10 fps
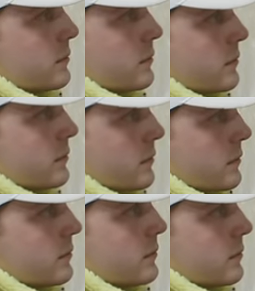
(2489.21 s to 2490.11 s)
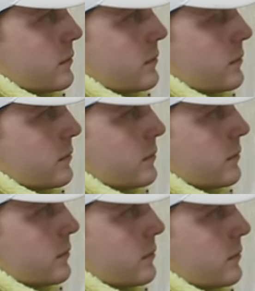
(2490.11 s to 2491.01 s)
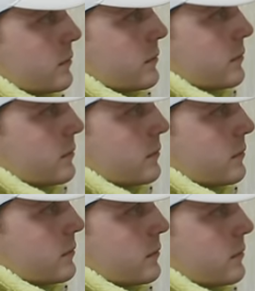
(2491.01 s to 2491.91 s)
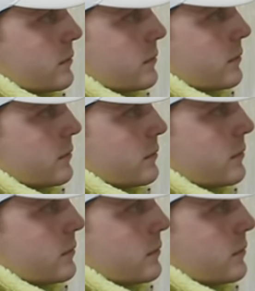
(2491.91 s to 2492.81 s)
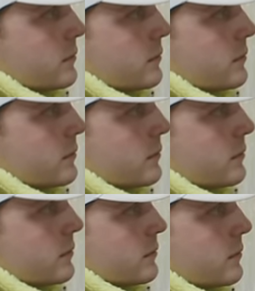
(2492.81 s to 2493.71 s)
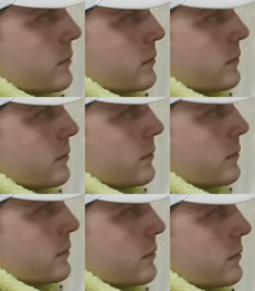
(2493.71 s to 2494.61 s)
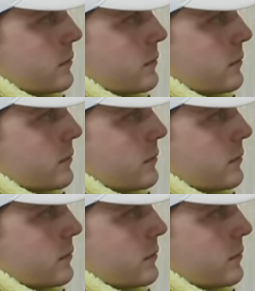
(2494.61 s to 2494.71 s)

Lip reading: [no speech]